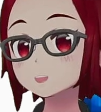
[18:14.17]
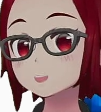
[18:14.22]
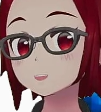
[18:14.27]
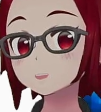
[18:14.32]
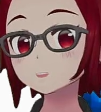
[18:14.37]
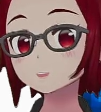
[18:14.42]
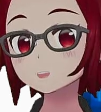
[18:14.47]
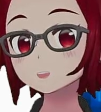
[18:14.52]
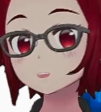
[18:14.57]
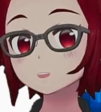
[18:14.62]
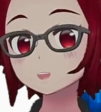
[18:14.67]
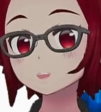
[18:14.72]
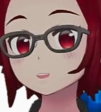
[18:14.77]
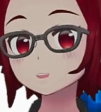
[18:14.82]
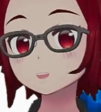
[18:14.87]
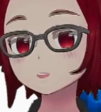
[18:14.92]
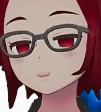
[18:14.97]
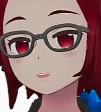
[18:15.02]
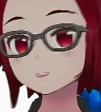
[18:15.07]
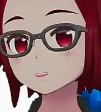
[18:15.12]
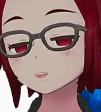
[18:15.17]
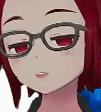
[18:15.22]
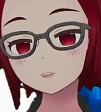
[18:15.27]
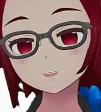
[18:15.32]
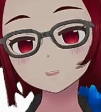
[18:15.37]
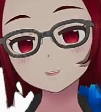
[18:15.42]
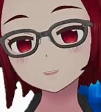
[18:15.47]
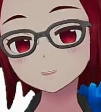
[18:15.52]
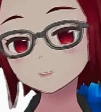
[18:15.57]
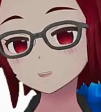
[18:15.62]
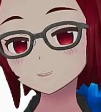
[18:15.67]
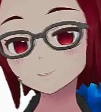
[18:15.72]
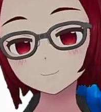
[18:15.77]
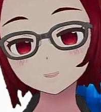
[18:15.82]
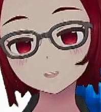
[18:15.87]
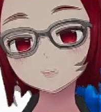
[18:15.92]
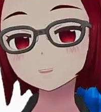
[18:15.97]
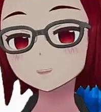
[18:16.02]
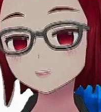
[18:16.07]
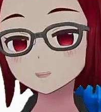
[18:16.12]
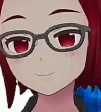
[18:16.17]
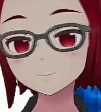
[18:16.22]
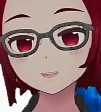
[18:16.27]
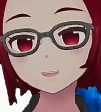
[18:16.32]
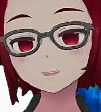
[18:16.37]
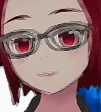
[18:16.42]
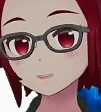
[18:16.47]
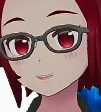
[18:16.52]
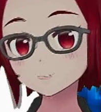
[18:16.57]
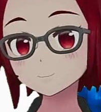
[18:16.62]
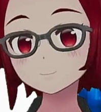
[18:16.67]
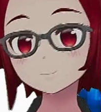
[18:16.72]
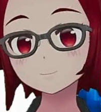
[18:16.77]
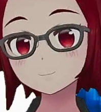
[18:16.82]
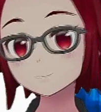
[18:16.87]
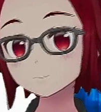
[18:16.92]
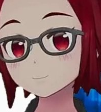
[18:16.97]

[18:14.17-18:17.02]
2024 and June 2024. Don't expect them